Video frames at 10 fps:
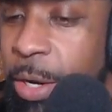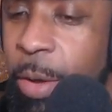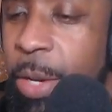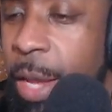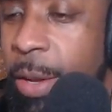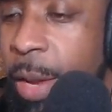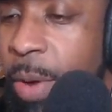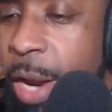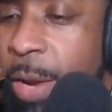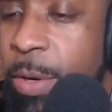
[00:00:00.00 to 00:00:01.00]
I mean, they
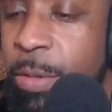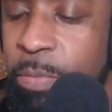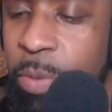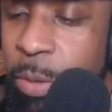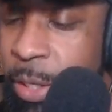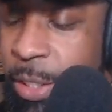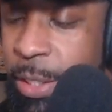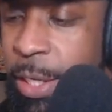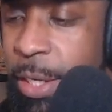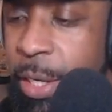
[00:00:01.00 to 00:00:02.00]
probably will put him into
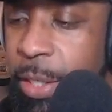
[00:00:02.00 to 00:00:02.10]
the